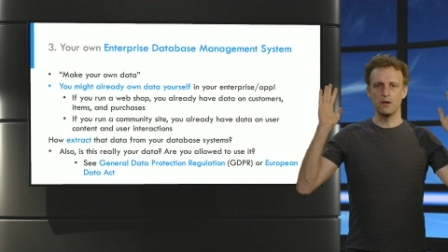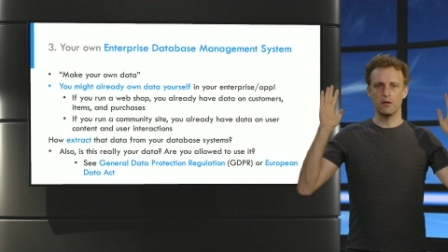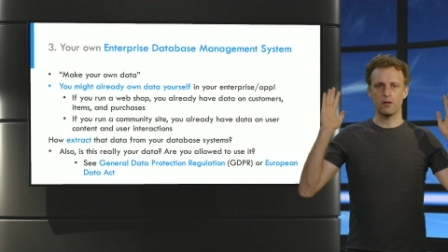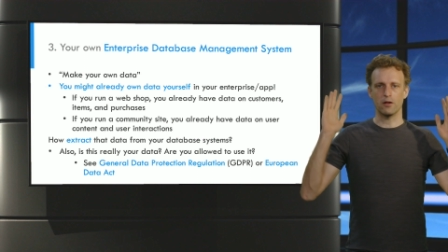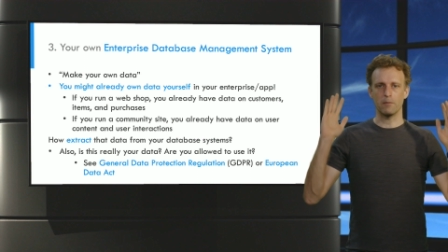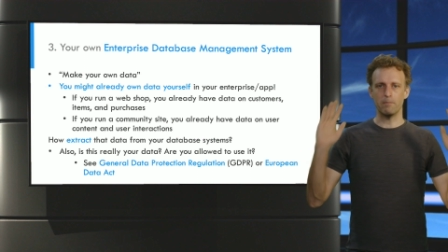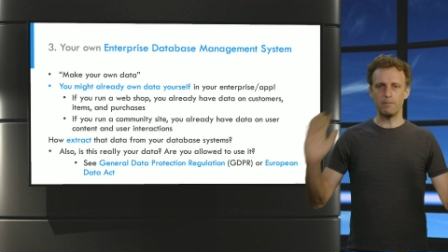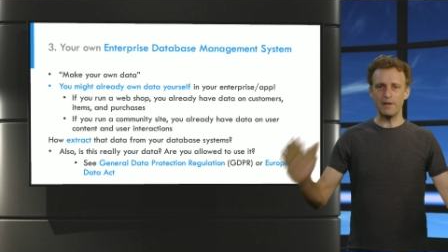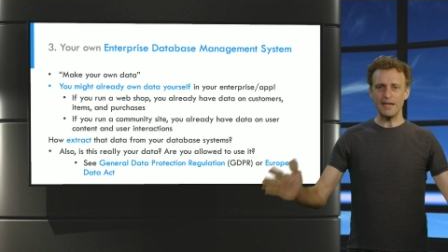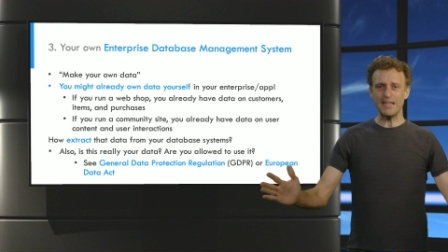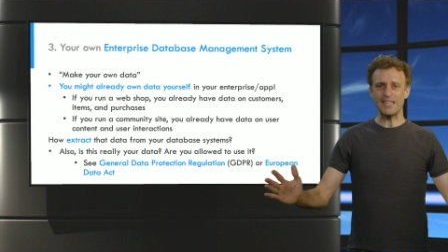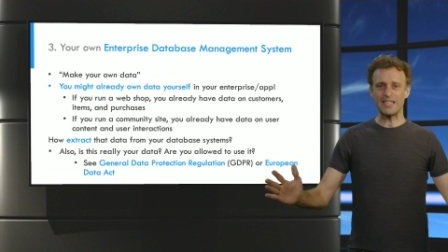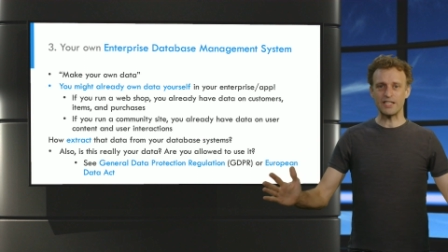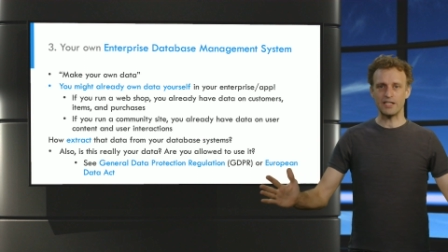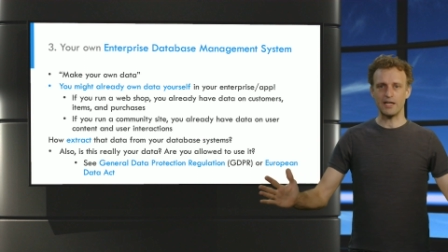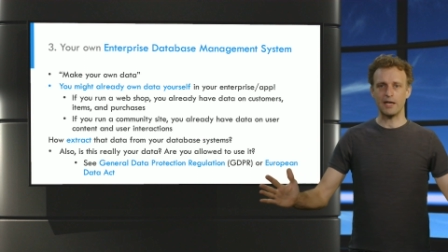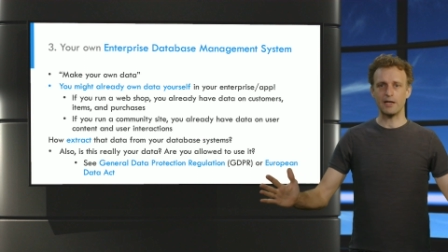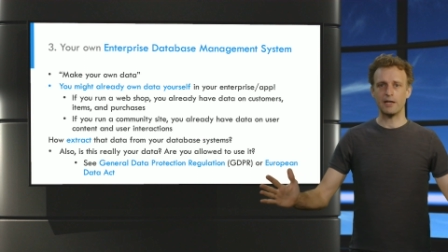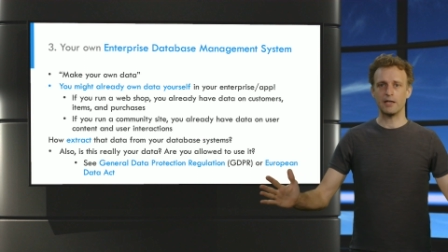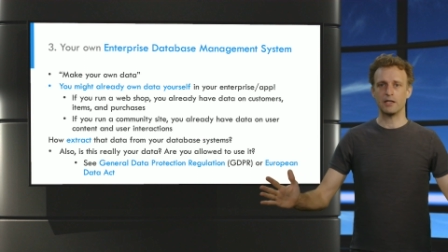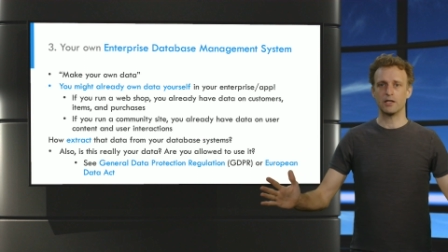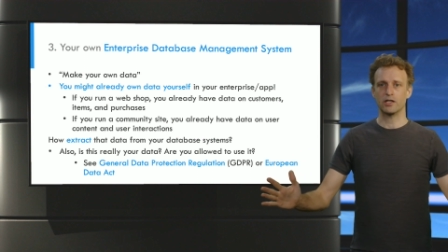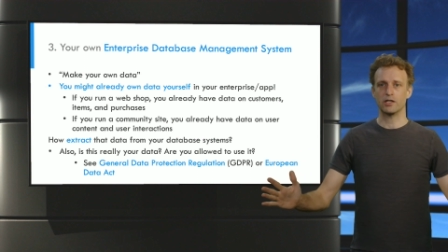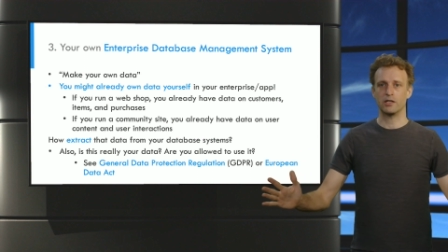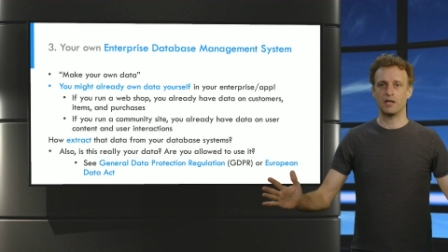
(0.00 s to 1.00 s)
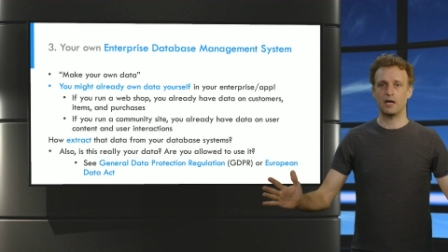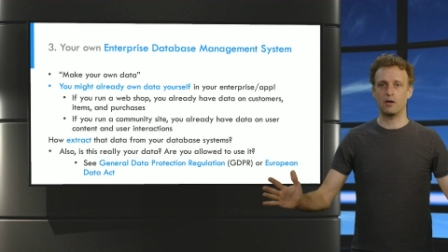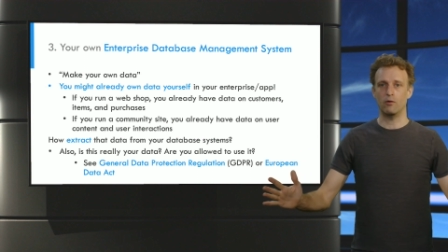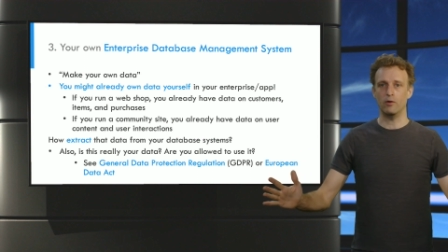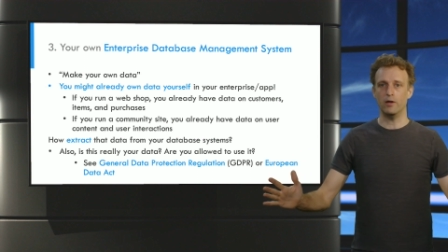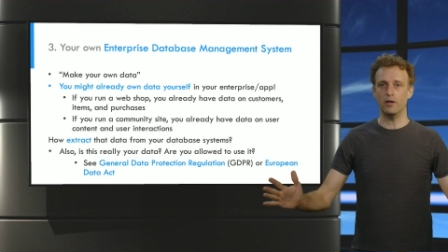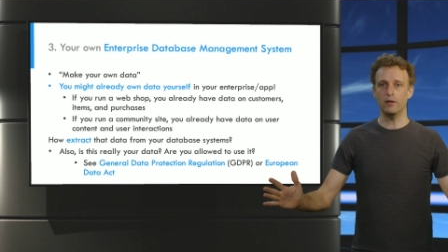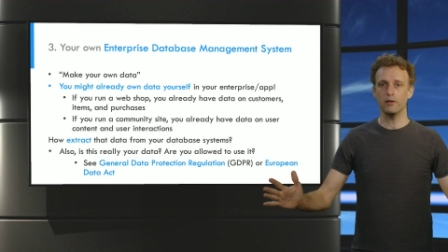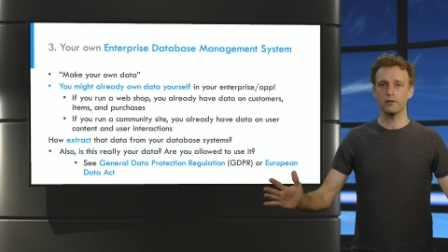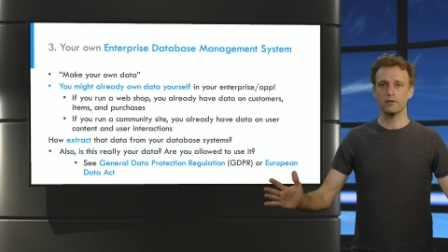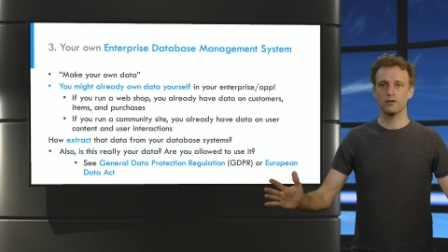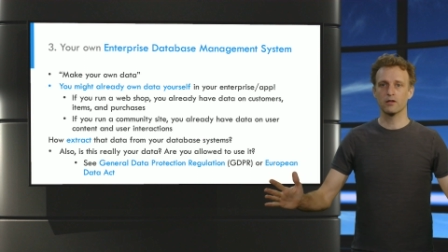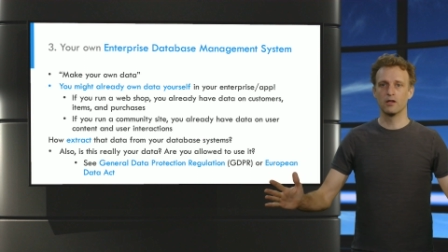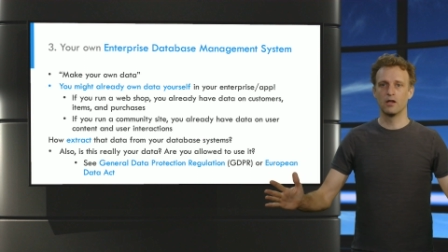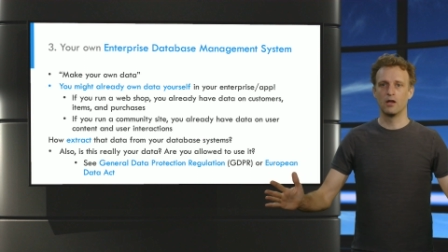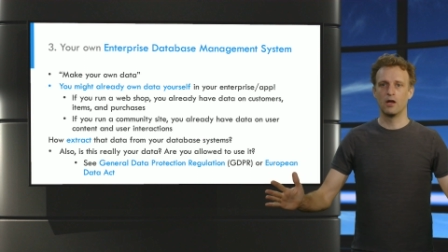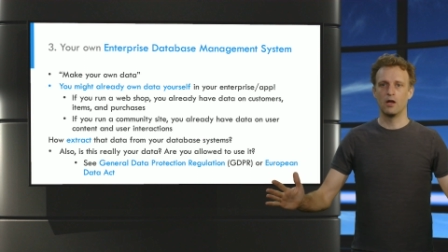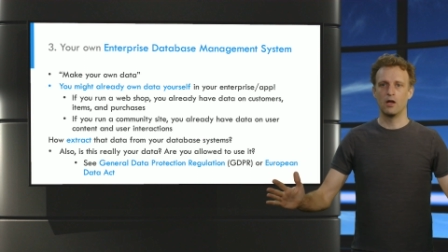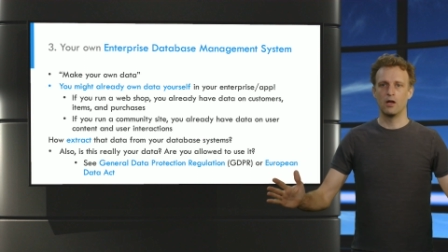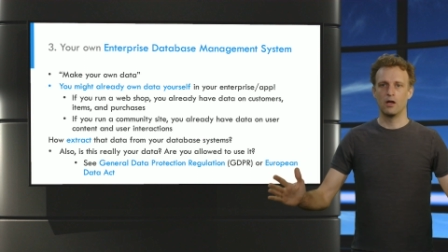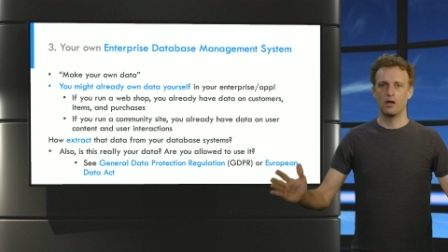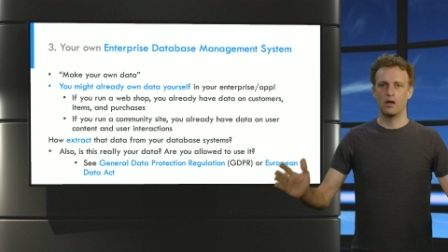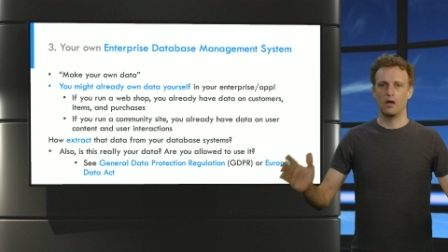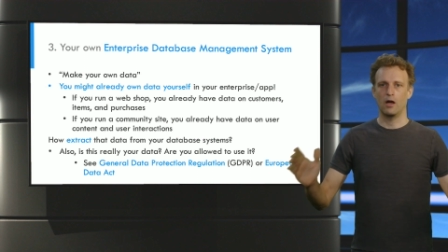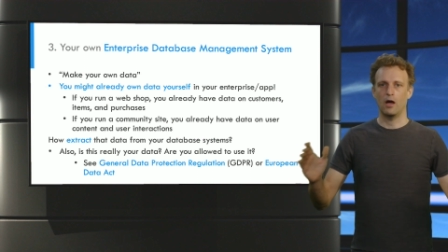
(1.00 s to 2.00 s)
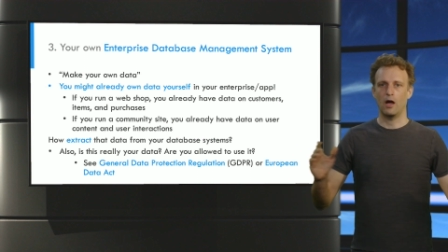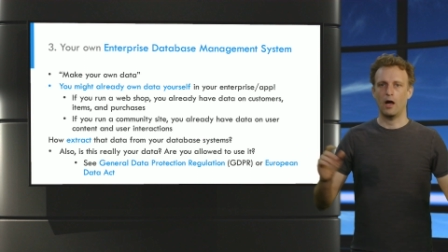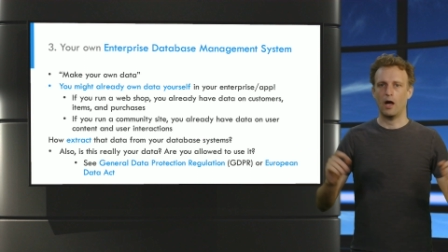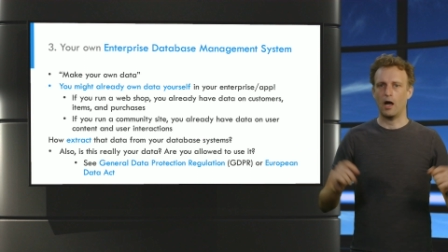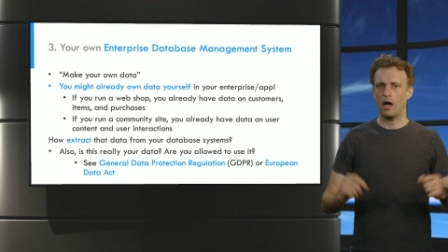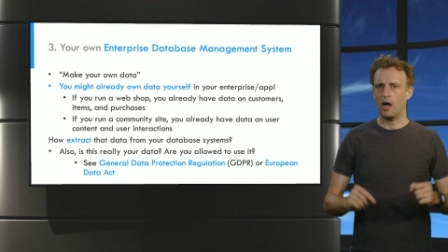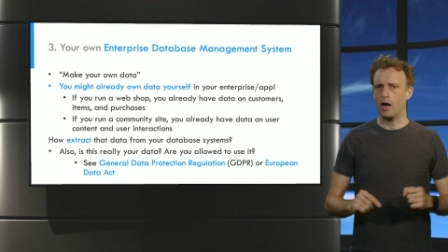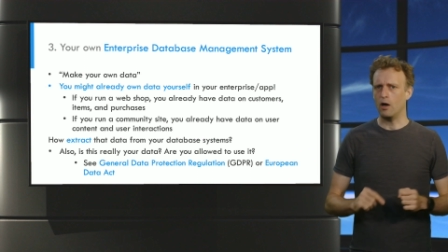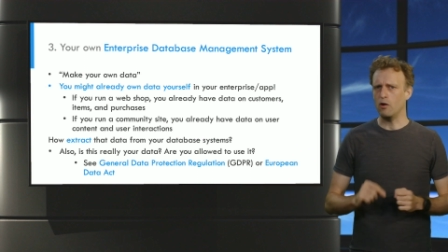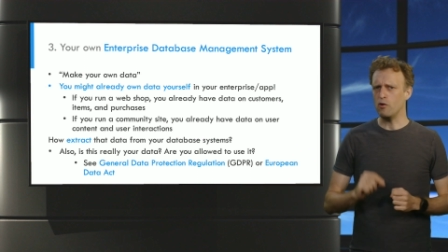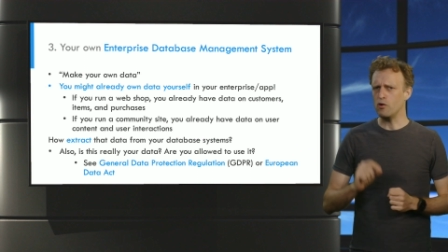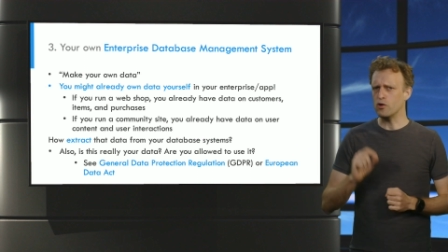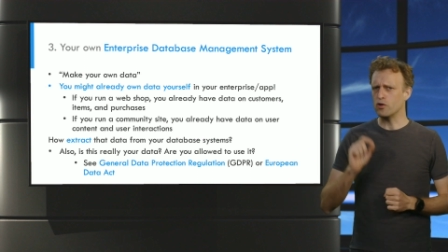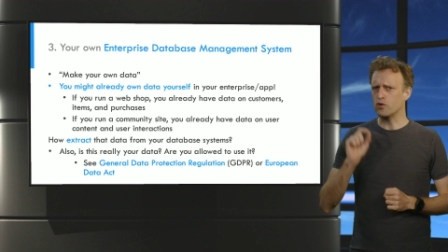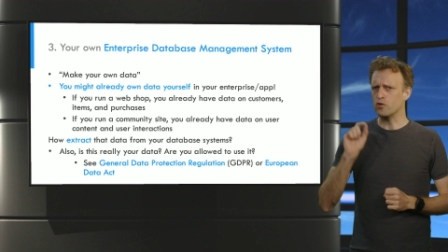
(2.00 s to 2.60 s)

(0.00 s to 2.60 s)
The big challenge now is, how